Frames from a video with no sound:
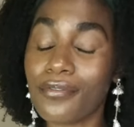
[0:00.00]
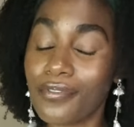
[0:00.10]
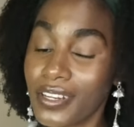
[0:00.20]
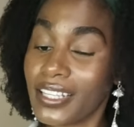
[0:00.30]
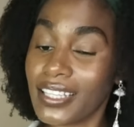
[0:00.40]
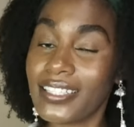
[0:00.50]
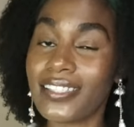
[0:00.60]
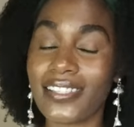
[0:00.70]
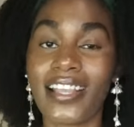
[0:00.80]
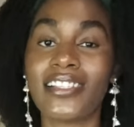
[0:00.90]
really
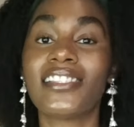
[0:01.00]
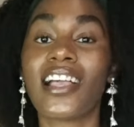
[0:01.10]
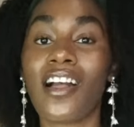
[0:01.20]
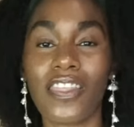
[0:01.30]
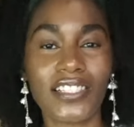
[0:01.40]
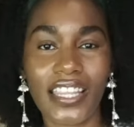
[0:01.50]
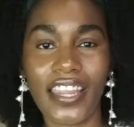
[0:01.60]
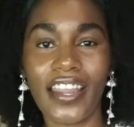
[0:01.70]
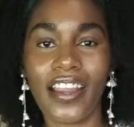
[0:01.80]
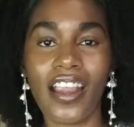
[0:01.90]
intense health
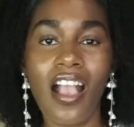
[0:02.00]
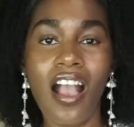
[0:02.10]
scare